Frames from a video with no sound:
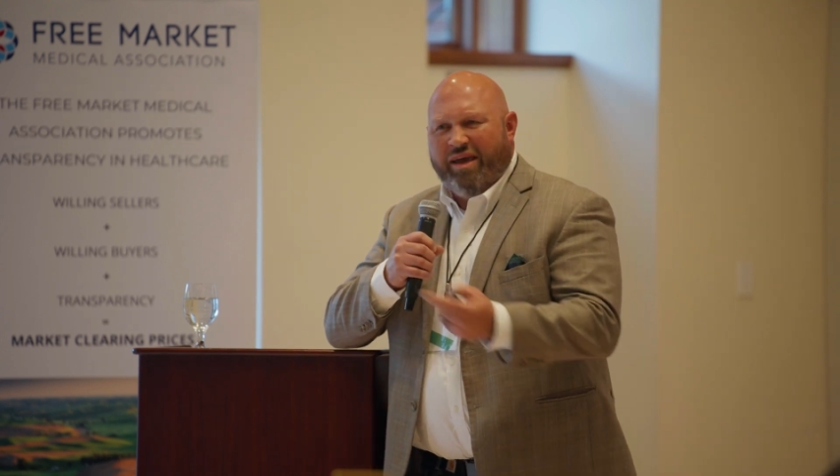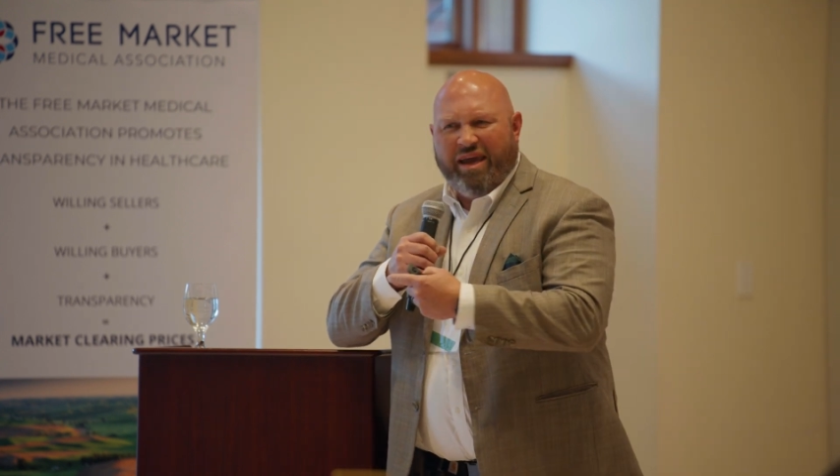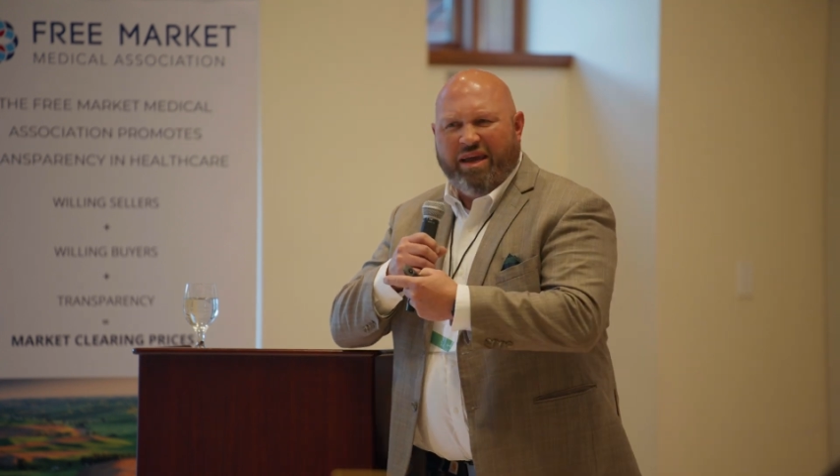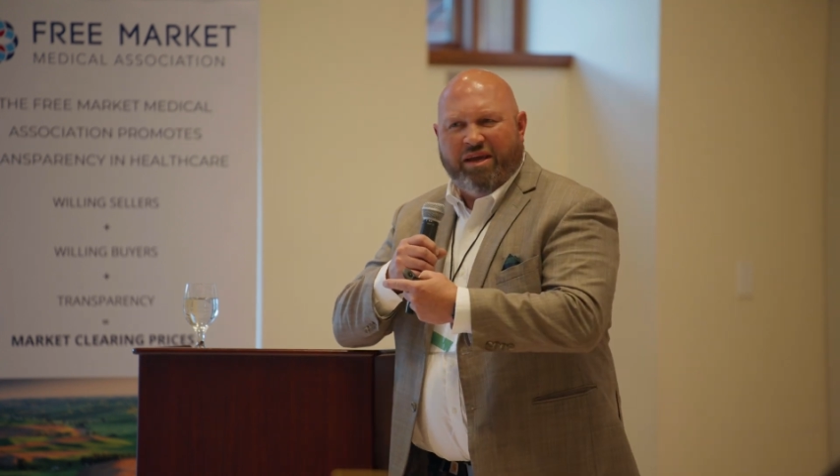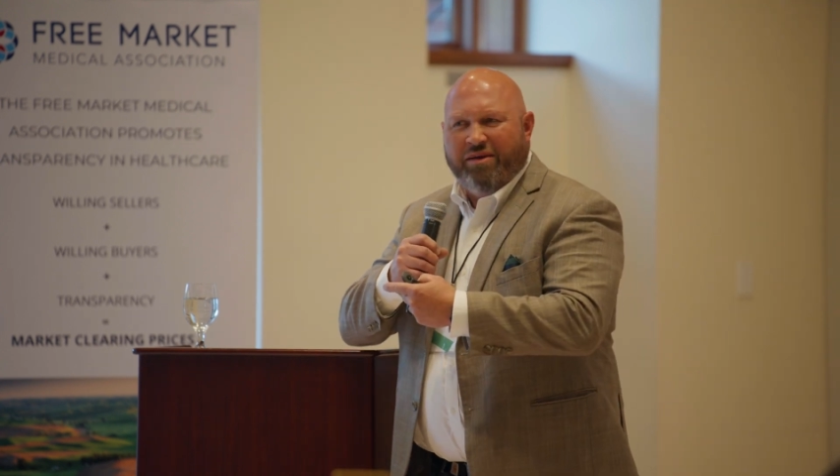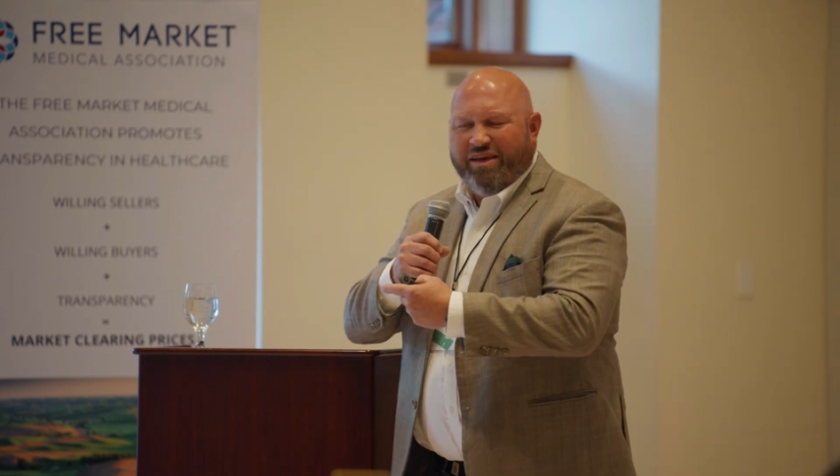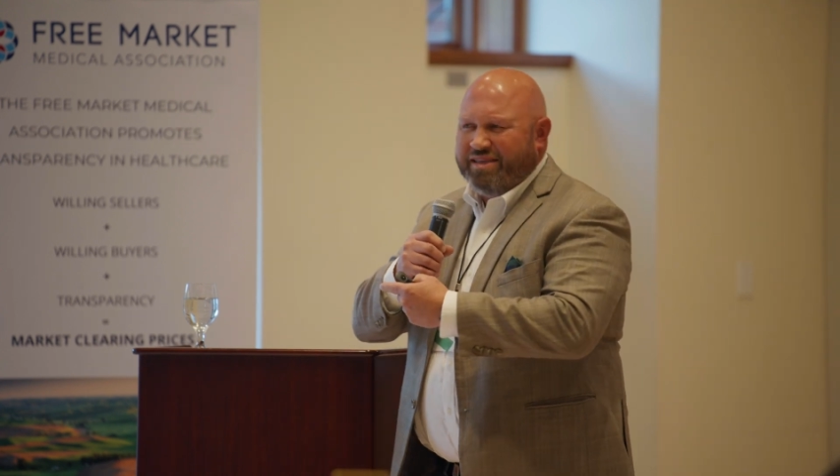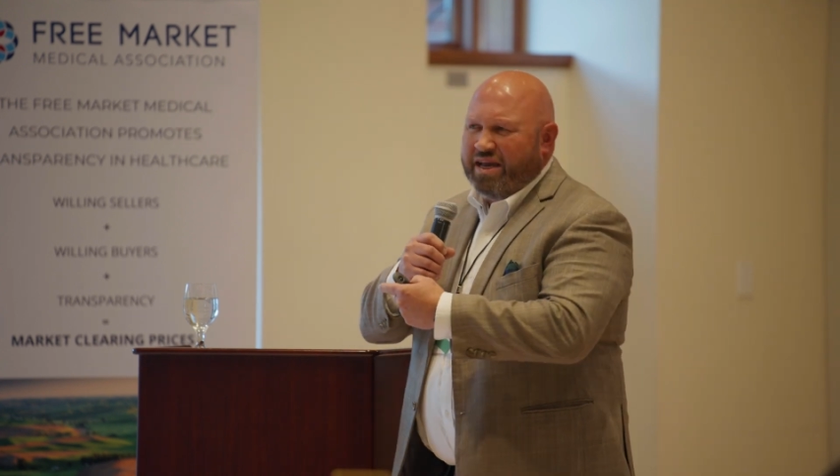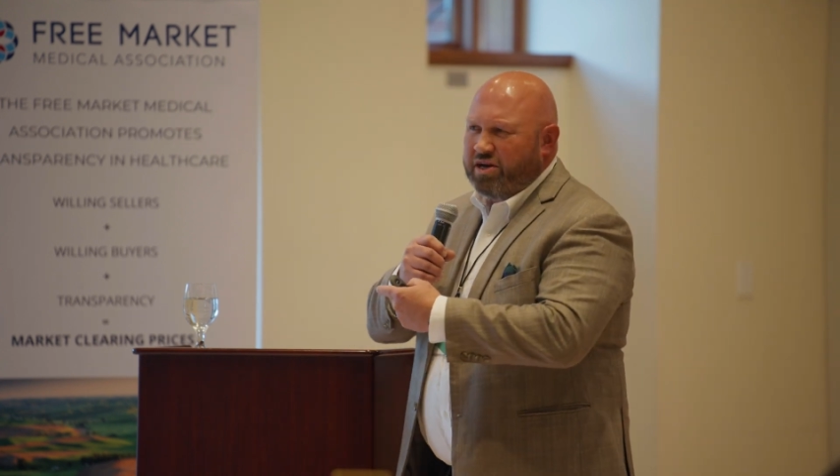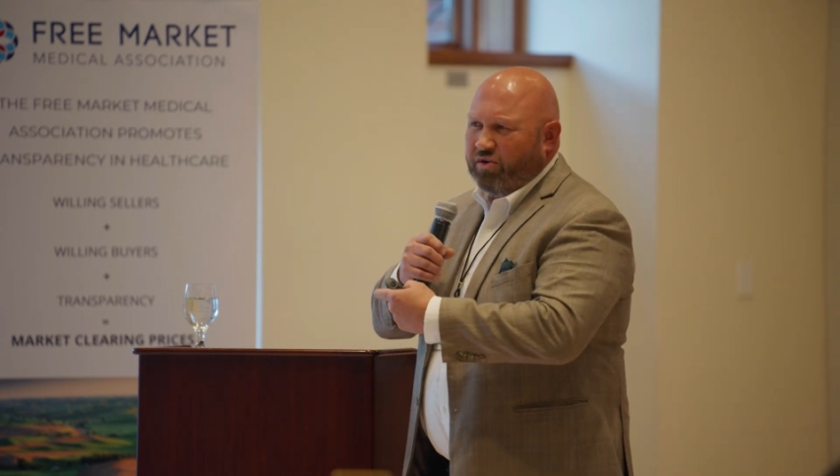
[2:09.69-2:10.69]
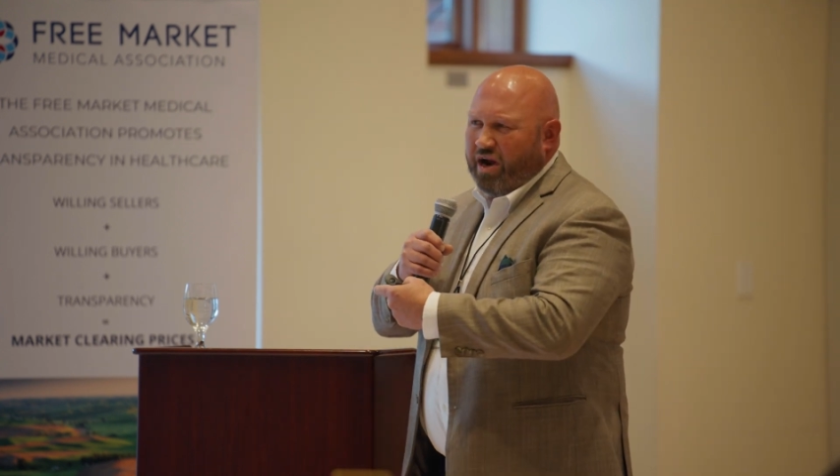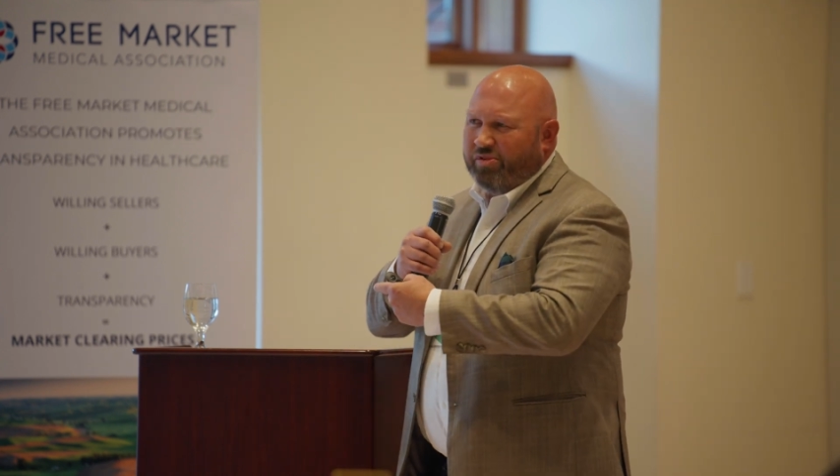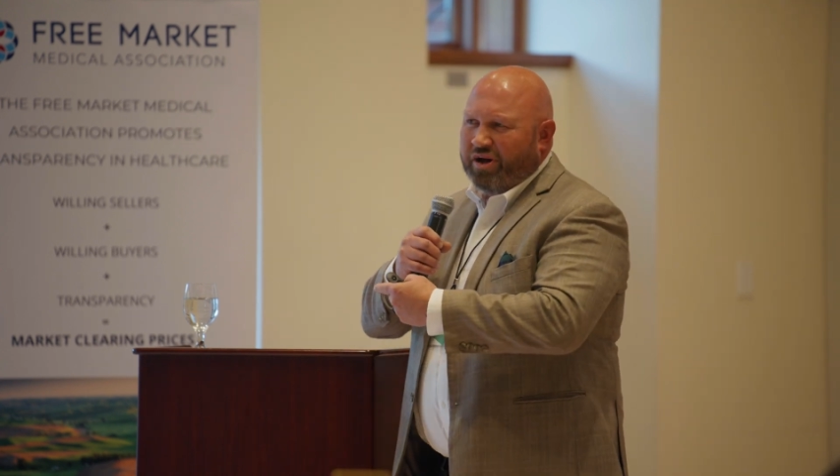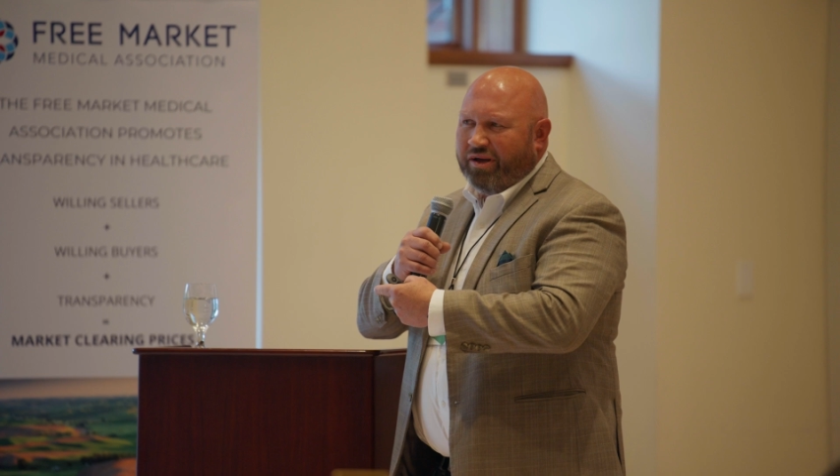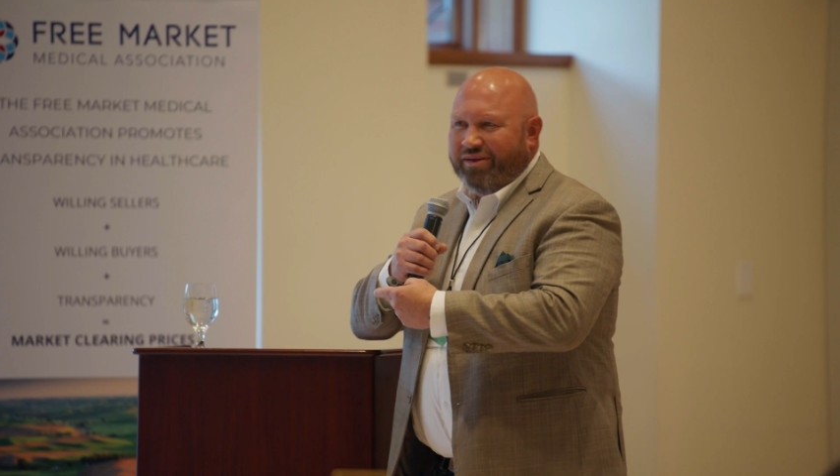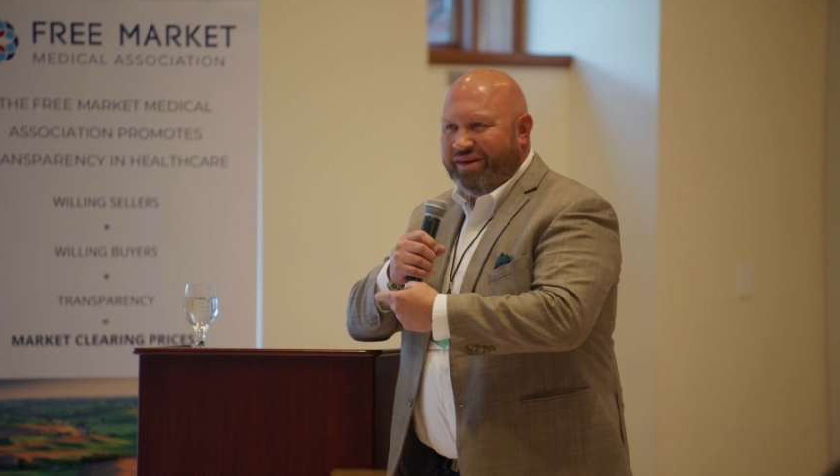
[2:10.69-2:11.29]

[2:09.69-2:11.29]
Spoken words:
hey, is that your grandma?"